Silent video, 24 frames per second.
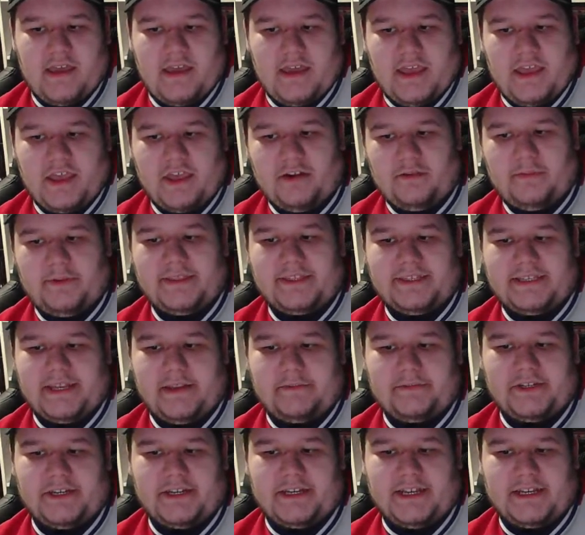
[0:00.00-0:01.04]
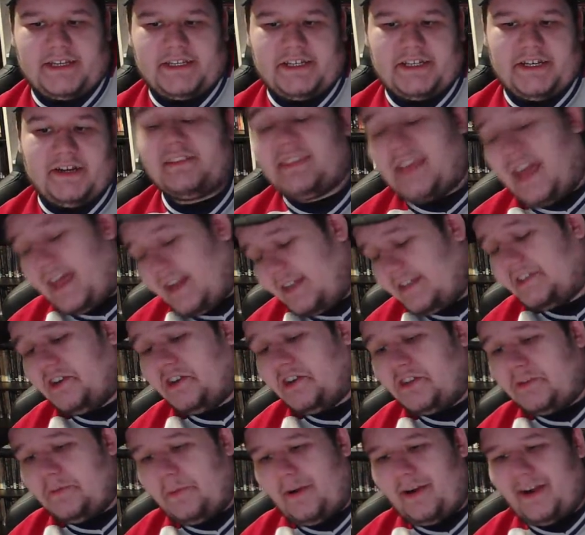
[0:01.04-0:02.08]
It'll be the same shit next year. That is true,
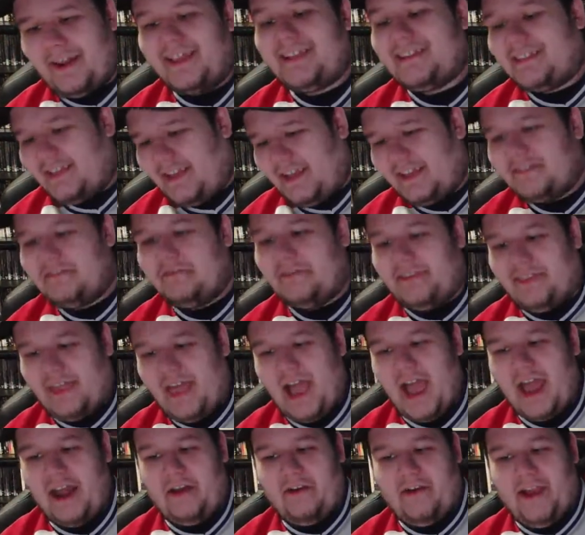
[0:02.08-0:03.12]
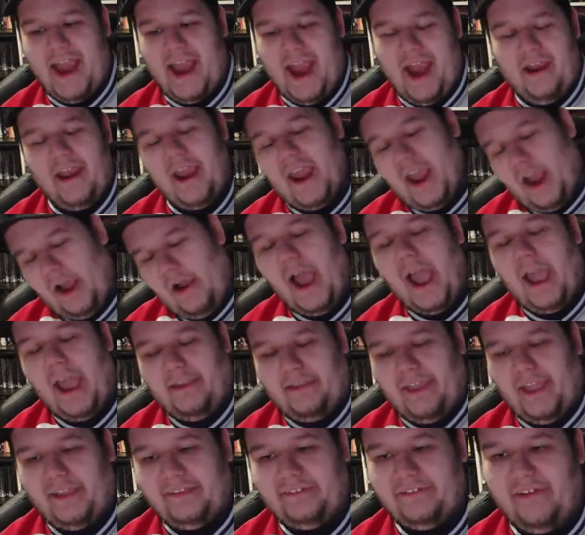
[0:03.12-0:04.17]
Sporty. It suds with, I don't care, you know what?
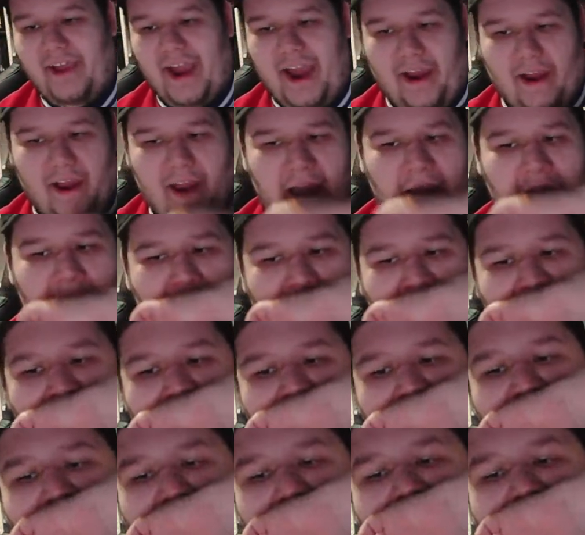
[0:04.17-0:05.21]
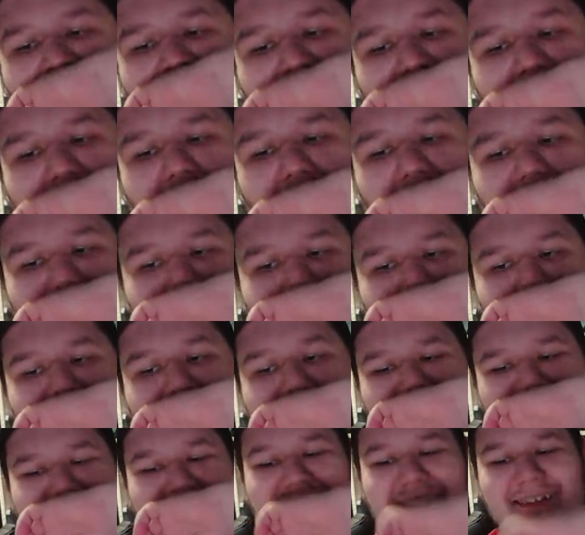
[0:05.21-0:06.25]
That's fair. You know, they might
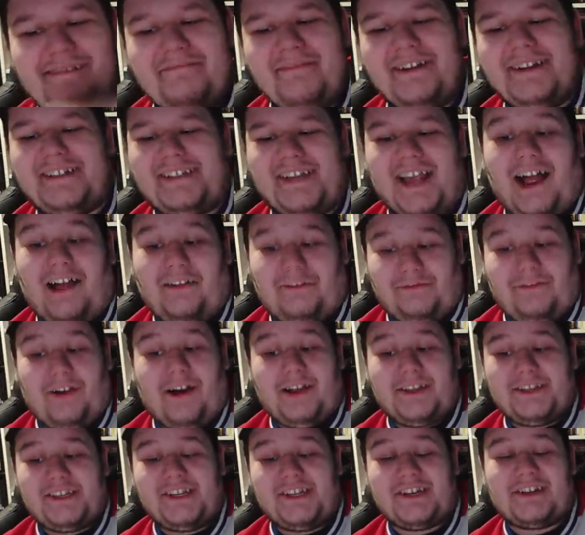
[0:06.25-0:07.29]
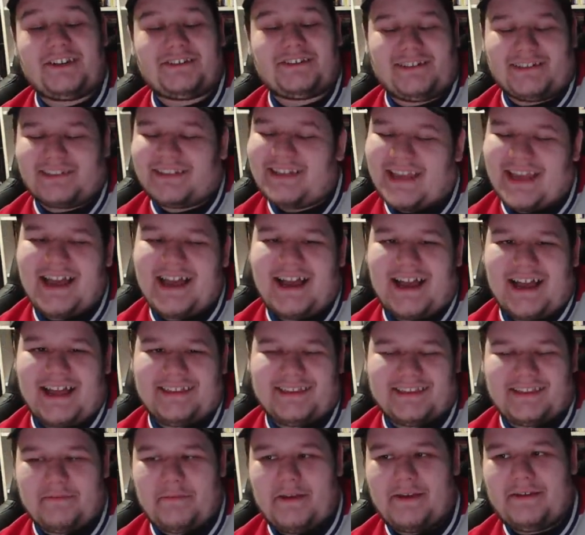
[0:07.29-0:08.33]
need Mitch Faggio. Yeah, I think they